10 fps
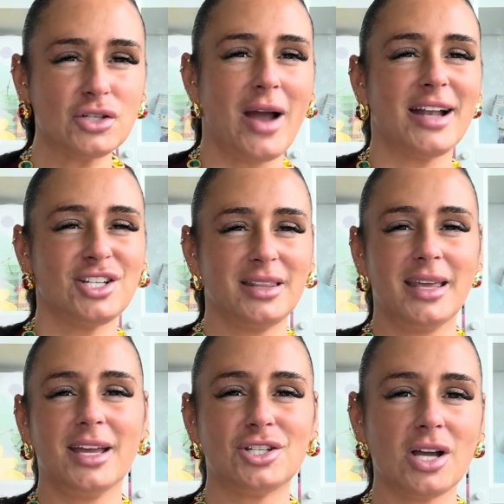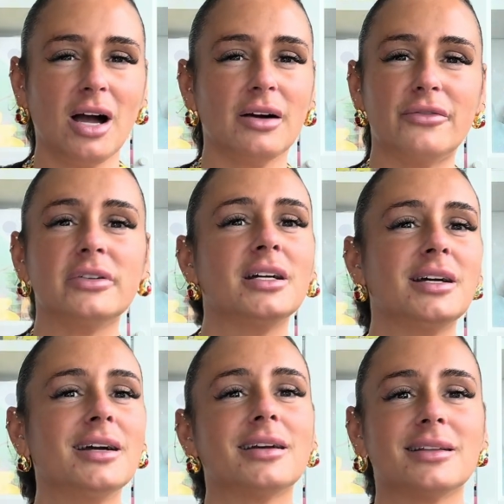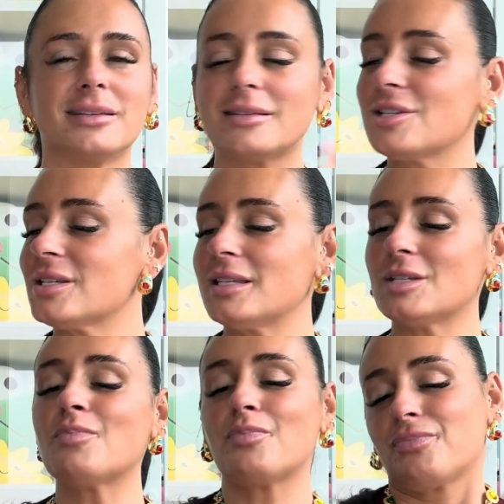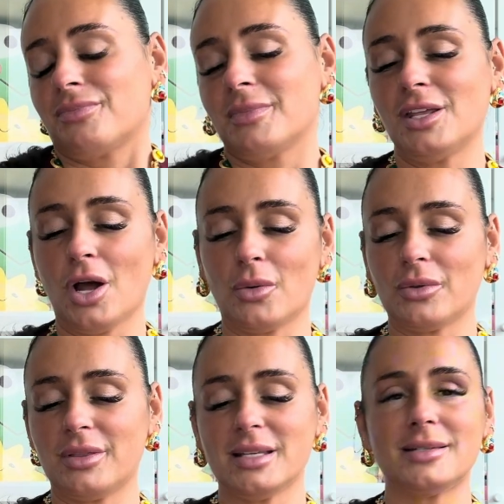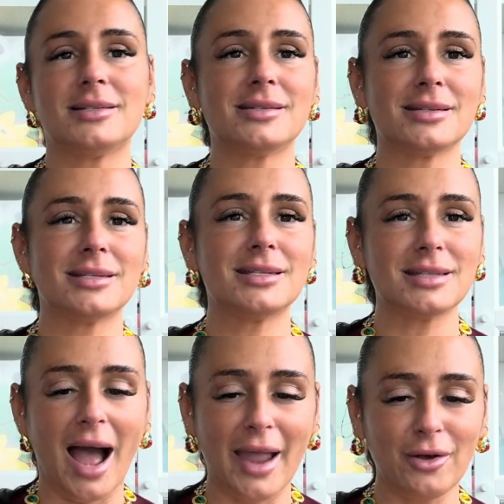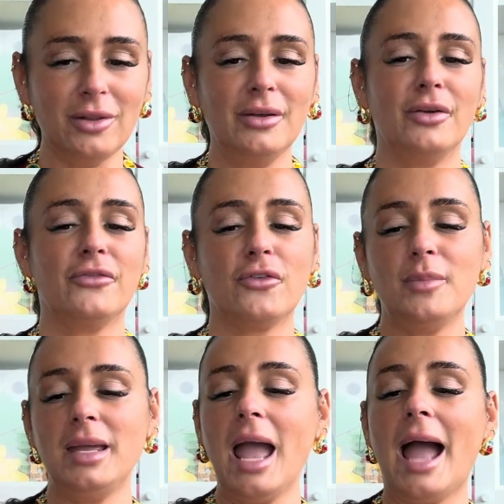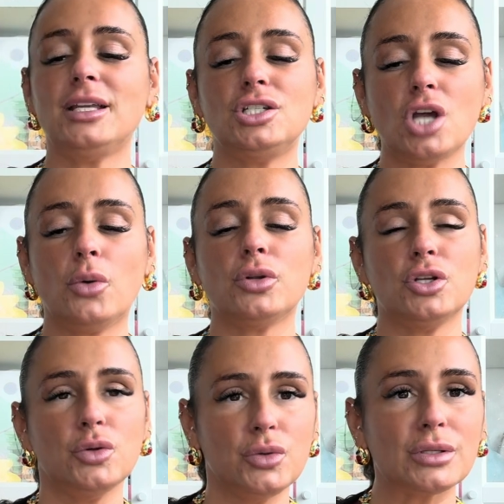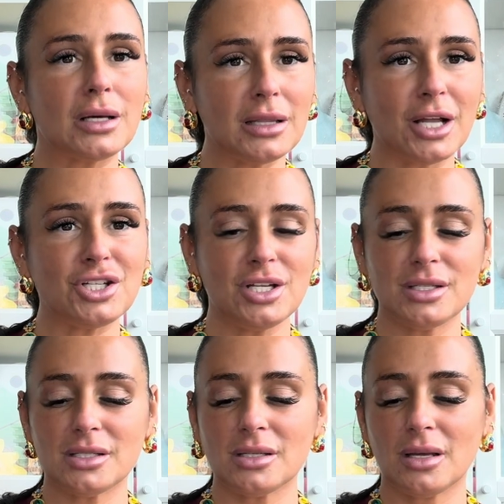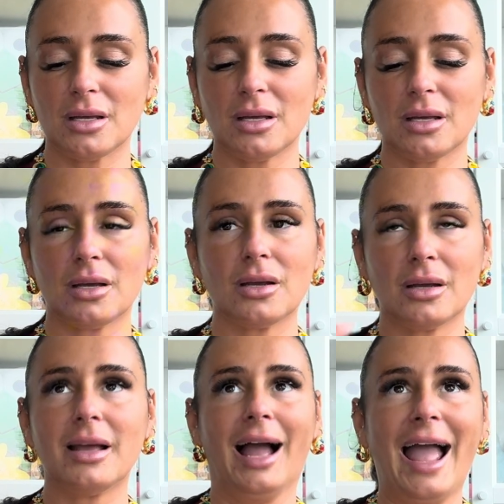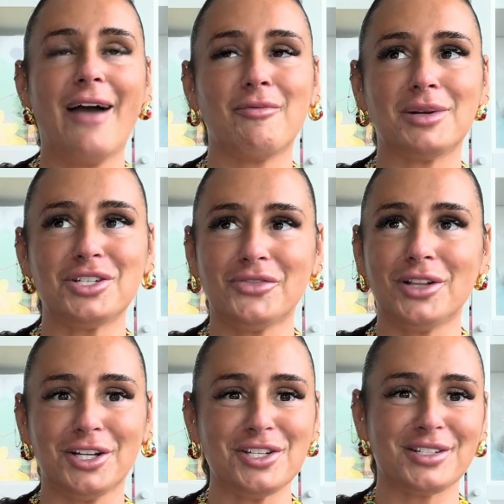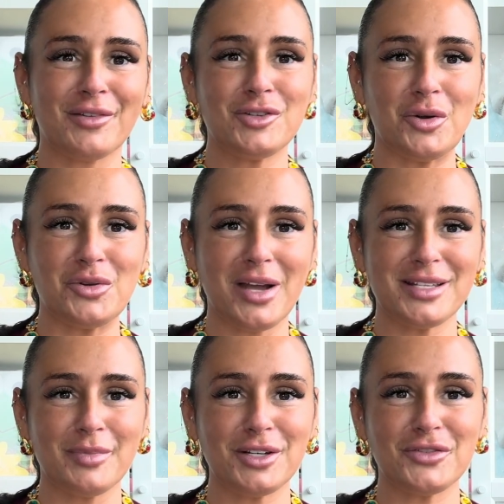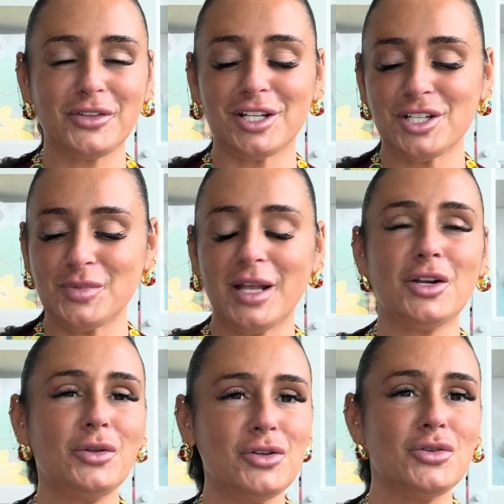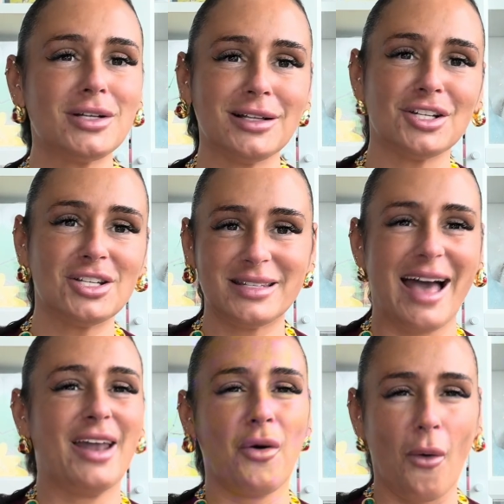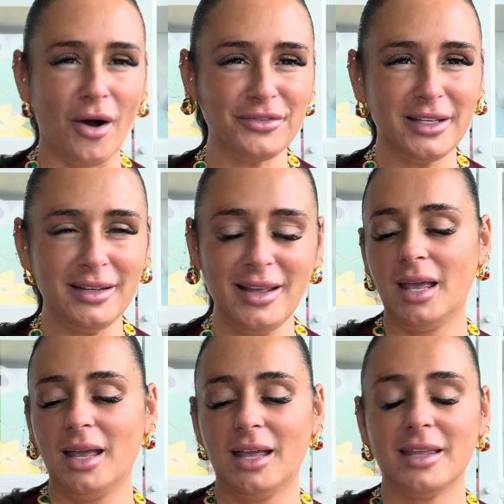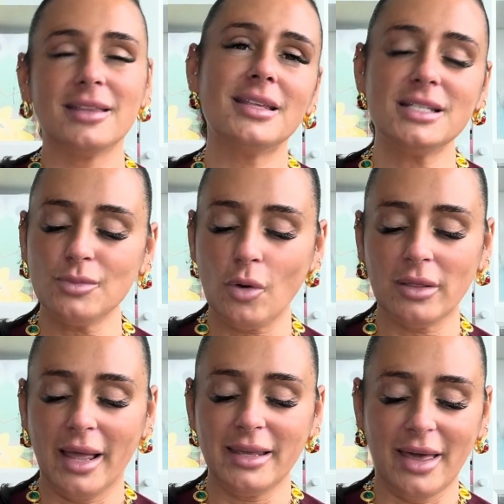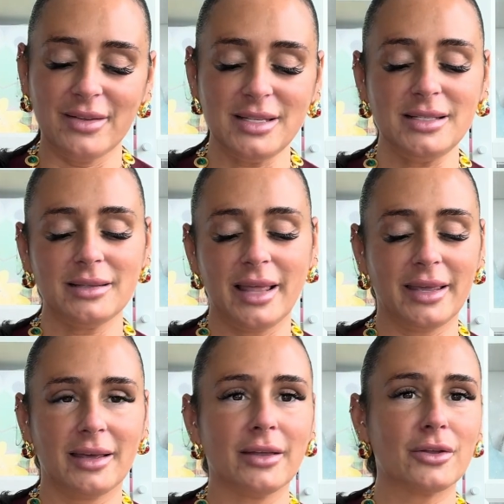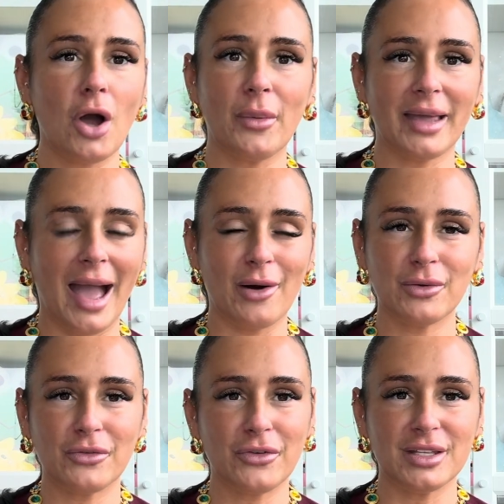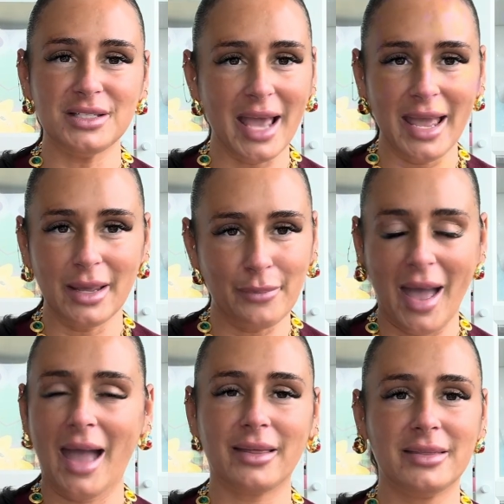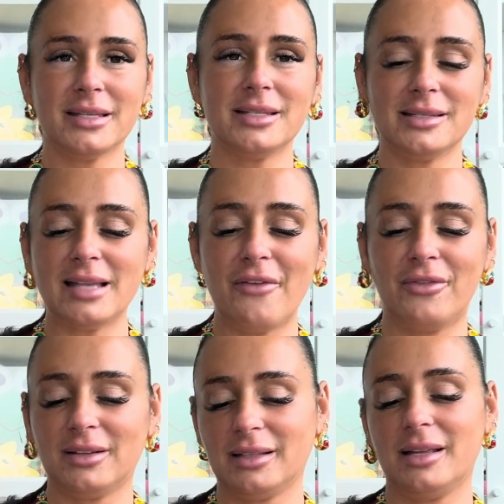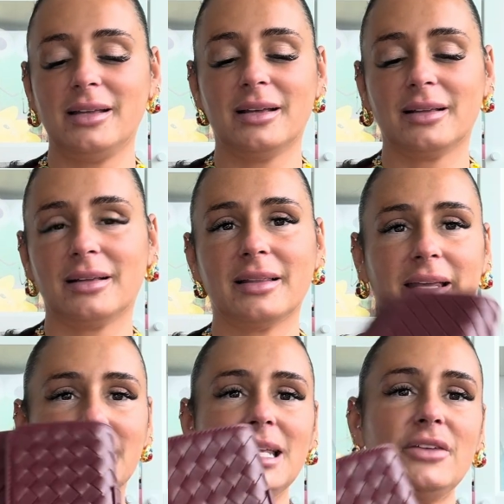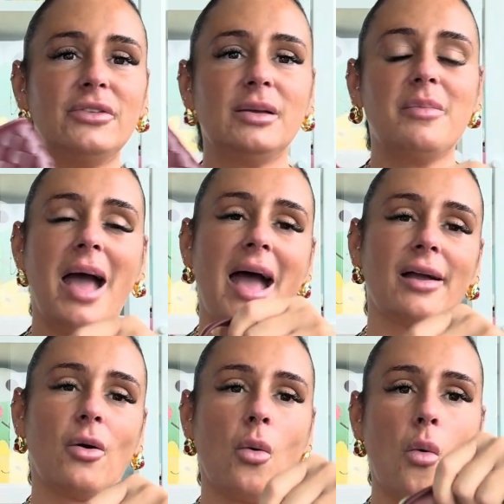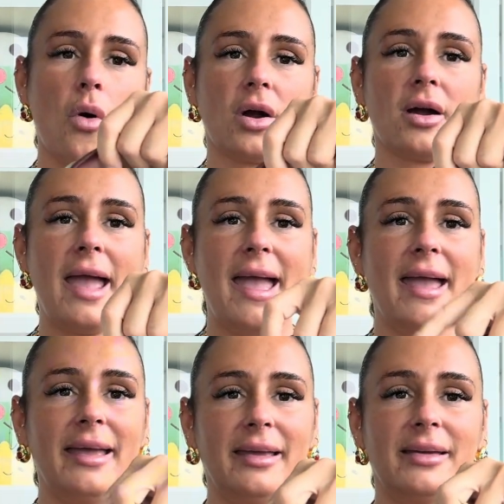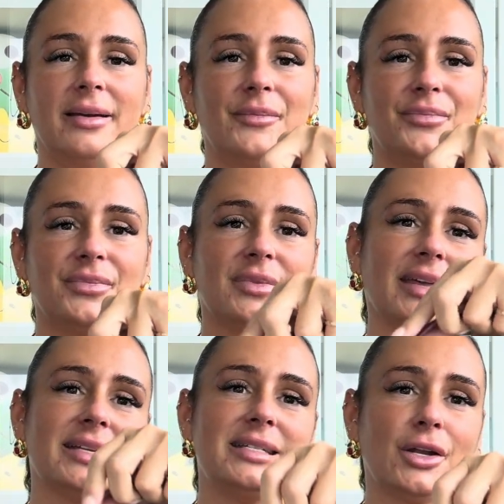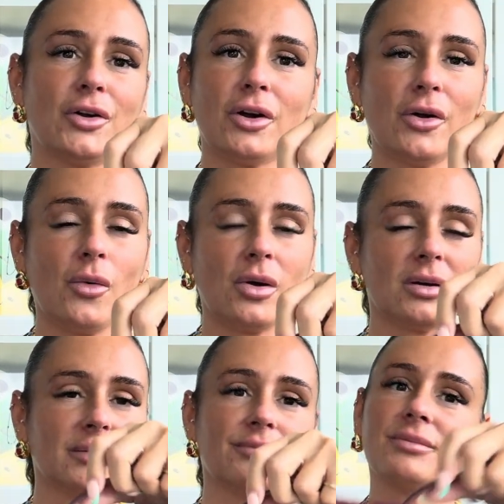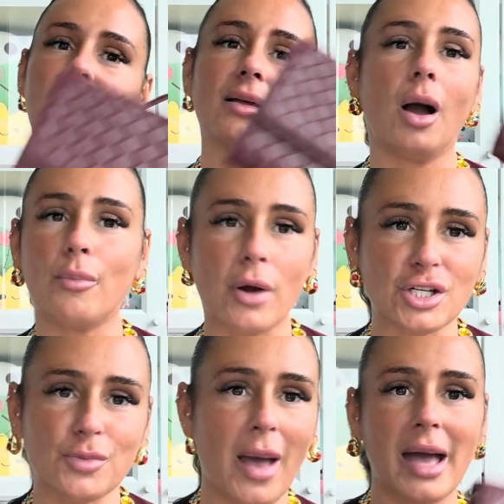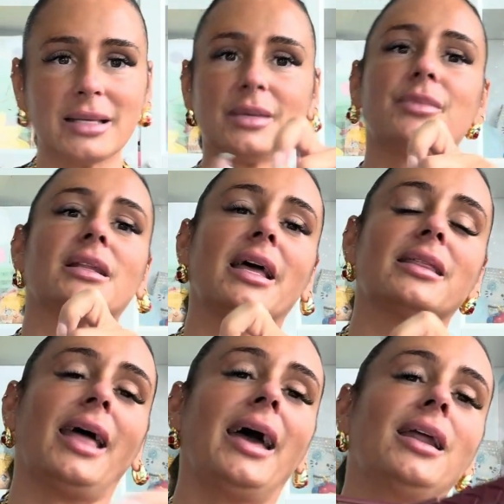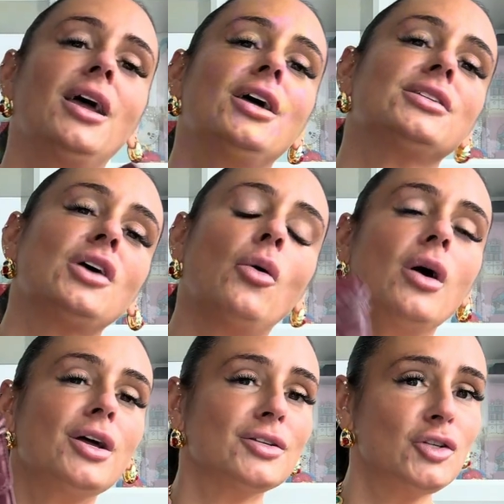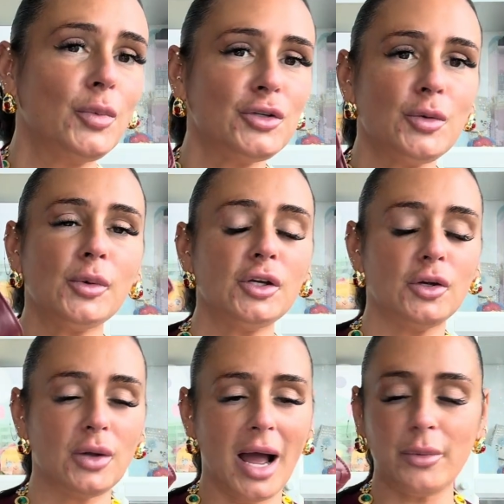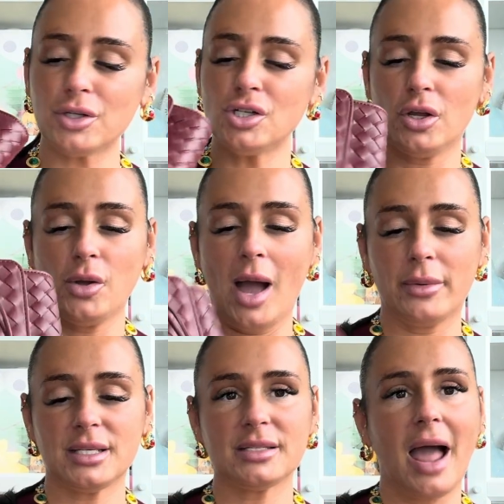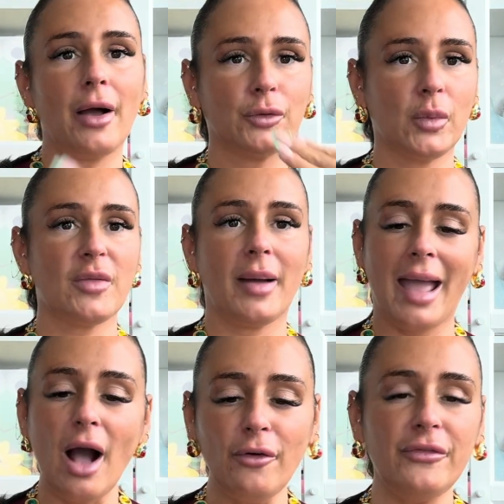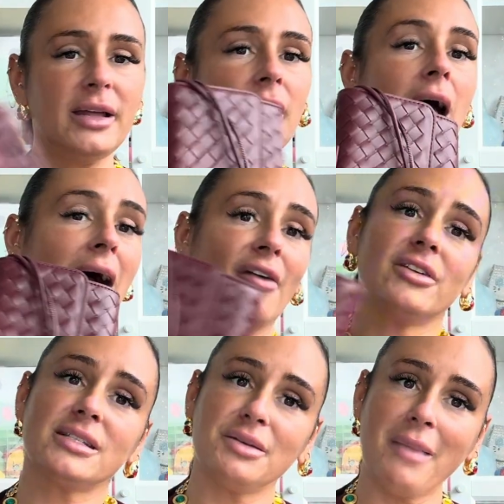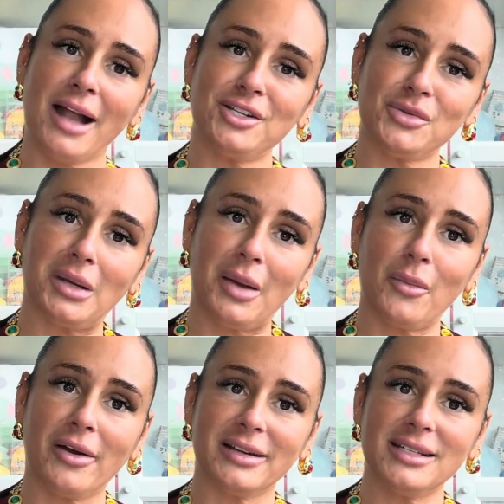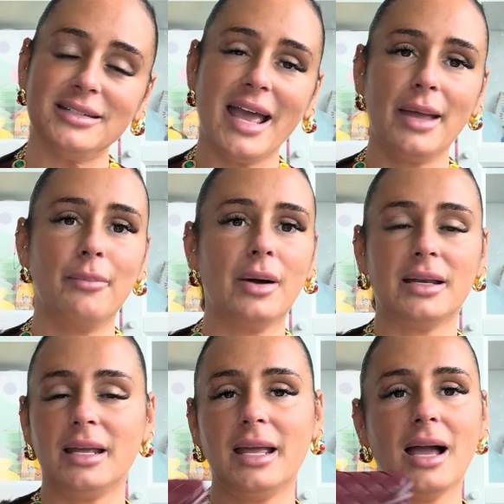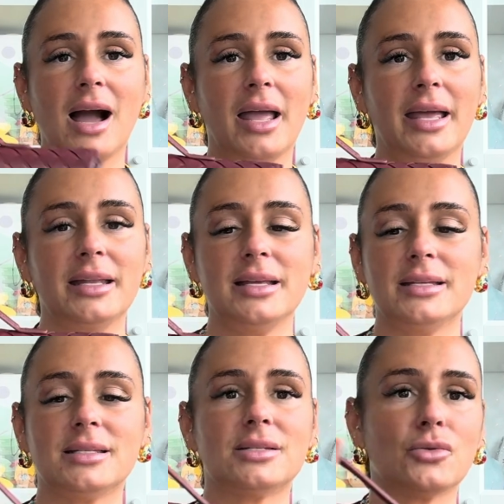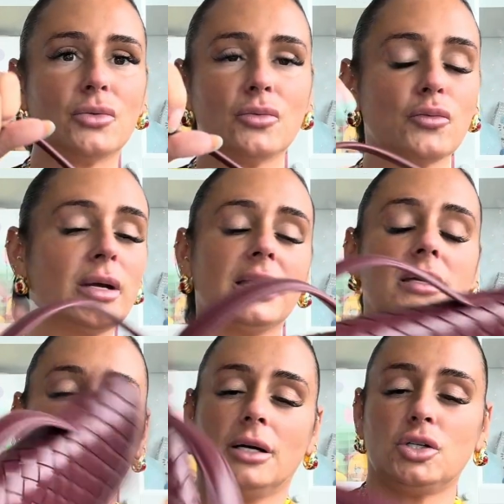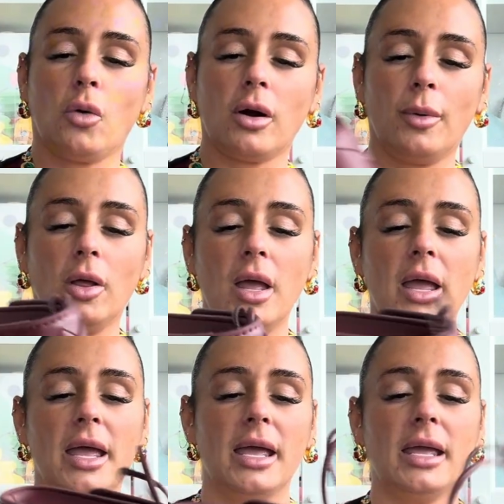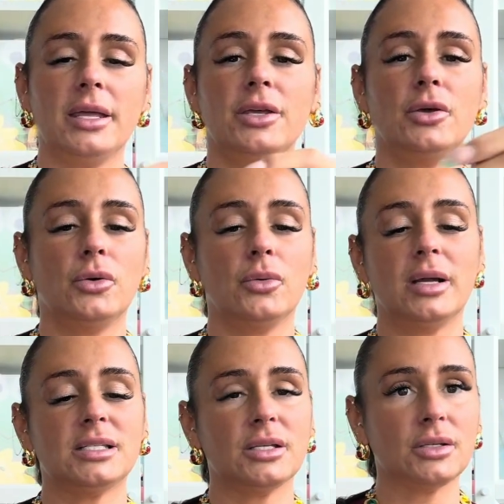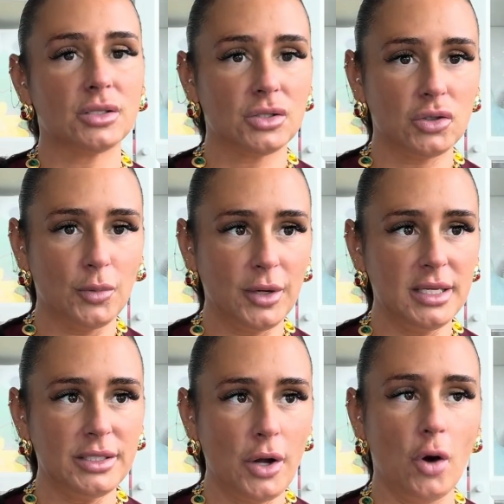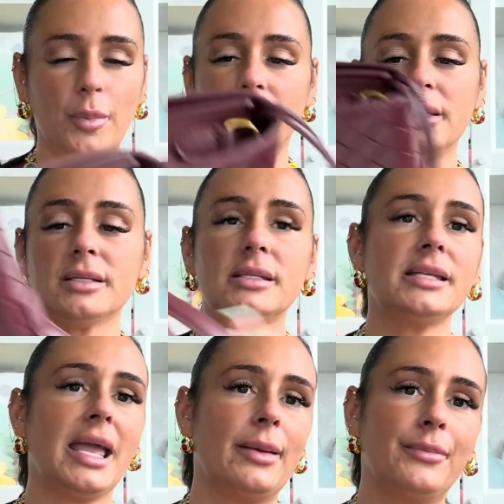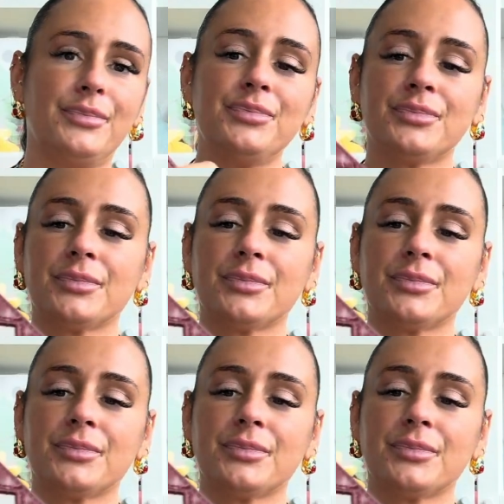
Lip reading: scratching the itch of just this, this style for me. I don't use clutches. I have a bunch of clutches, and I've shown you guys a bunch of clutches, but I don't use clutches that often. This is more like, this isn't like a going out for the day bag. This is definitely like an evening bag or like a dinner or a brunch bag, something like that. So super, super cute. I will show you how it's styled with my outfit. Obviously matches what I'm wearing today, but it is really adorable. It's super easy to open. Same